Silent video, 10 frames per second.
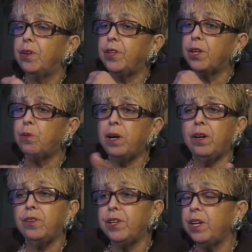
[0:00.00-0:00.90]
They go
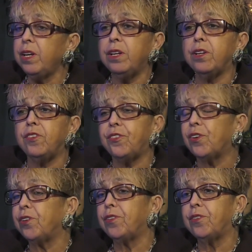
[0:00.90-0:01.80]
out again and
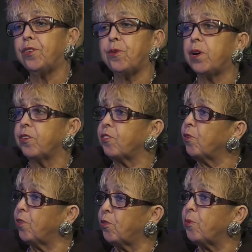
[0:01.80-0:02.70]
start the drugs
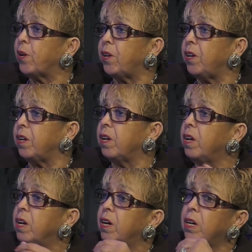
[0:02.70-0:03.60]
or the drinking.
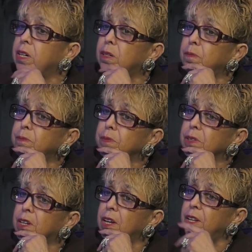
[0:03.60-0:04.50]

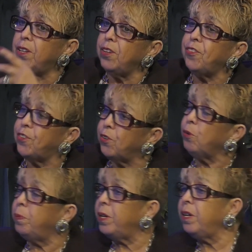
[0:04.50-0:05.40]
Can they still
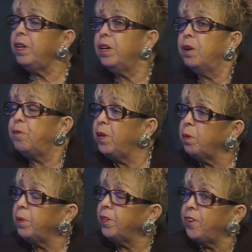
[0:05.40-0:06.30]
be
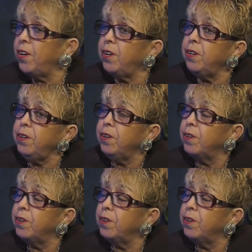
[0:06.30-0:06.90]
rehabilitated?